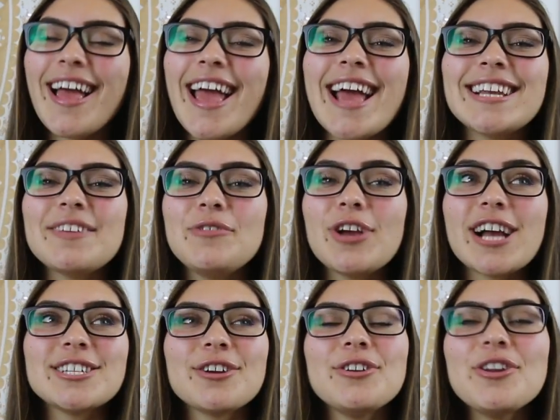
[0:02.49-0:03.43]
and if you
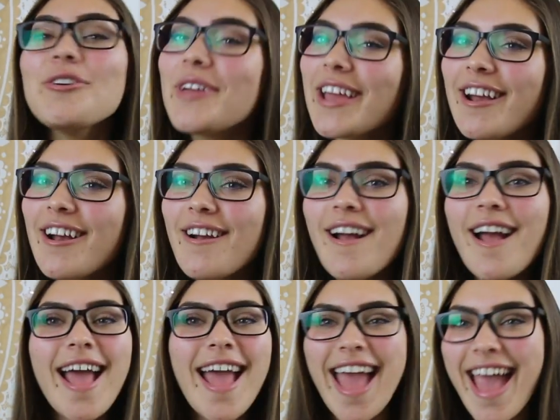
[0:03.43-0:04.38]
guys are new here,
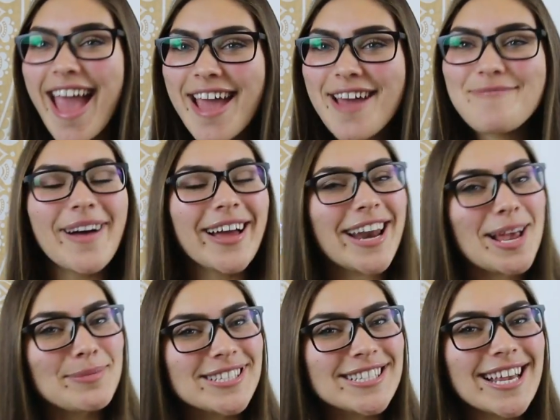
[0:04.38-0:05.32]
hey, my
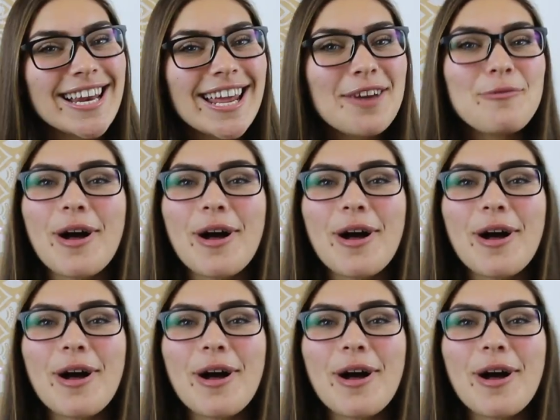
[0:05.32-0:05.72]
name's Sidney.